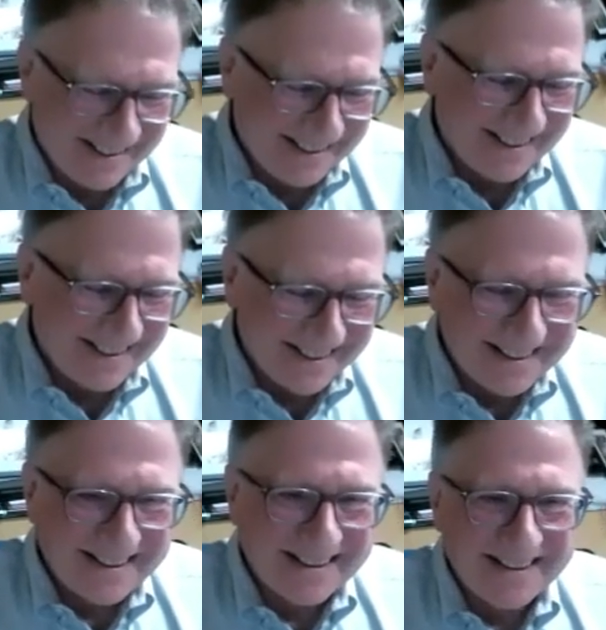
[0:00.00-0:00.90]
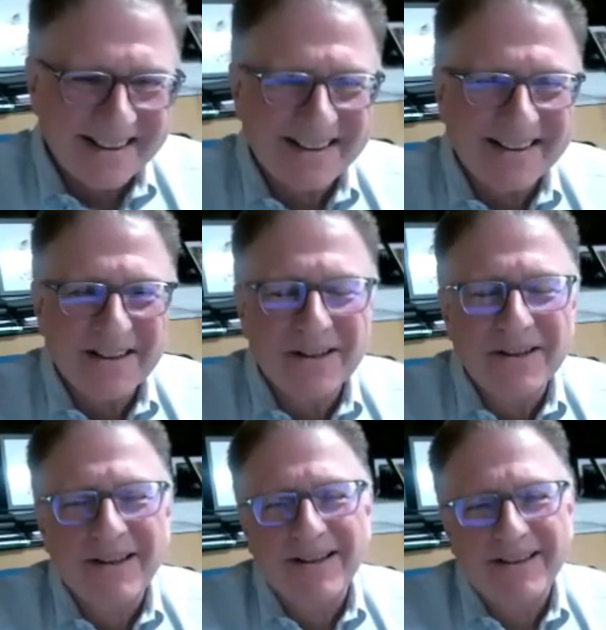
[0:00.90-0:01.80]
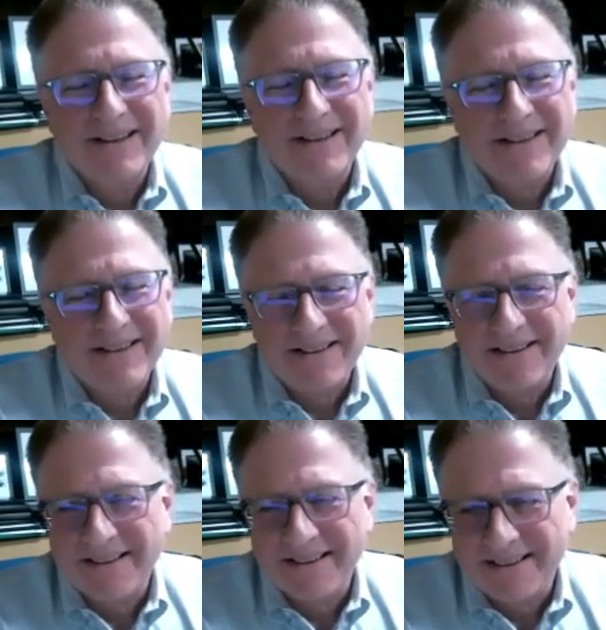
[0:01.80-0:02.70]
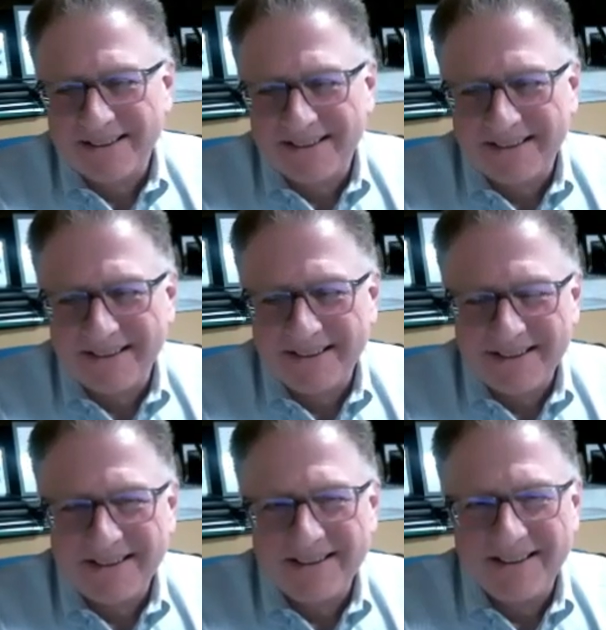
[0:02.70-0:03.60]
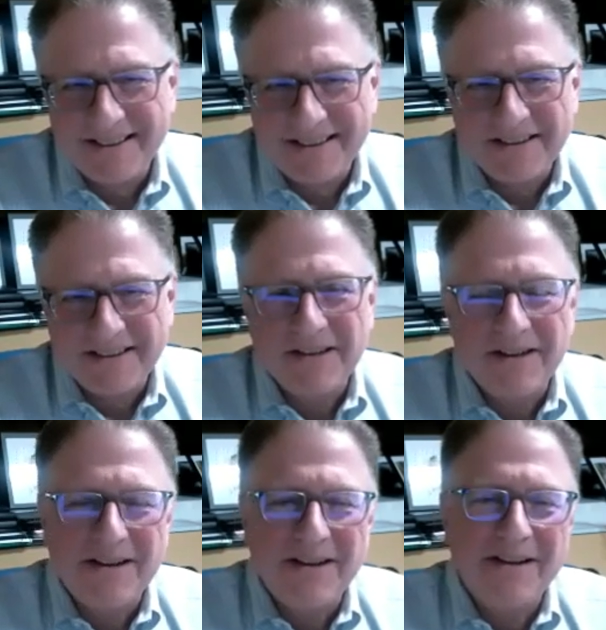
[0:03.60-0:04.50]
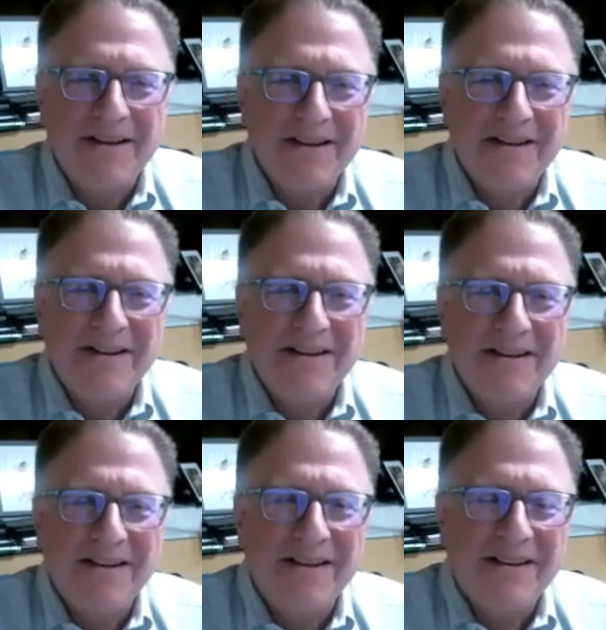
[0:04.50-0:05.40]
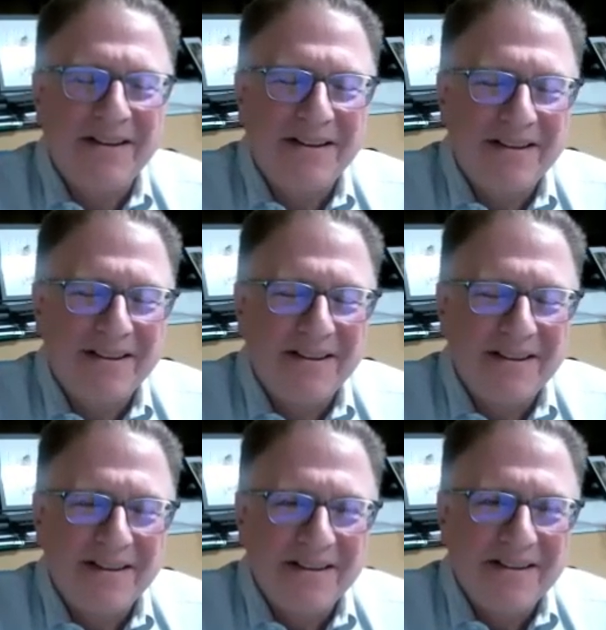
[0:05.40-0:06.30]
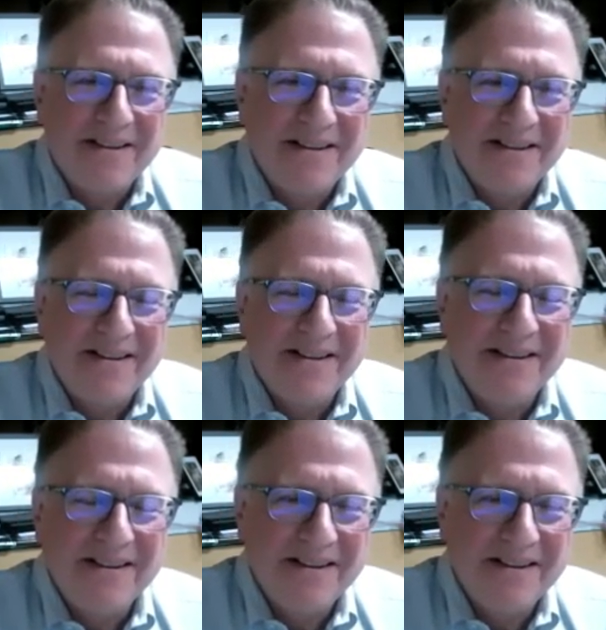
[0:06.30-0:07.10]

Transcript: (silent)